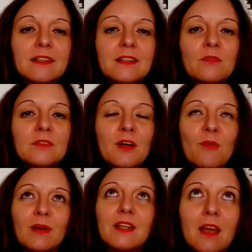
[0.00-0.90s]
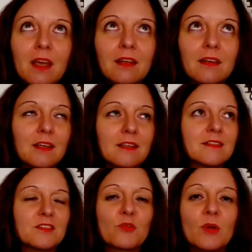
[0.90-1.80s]
I don't know what the heck
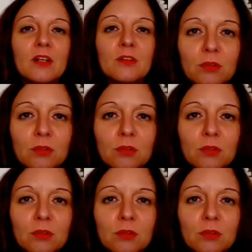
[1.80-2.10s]
is a square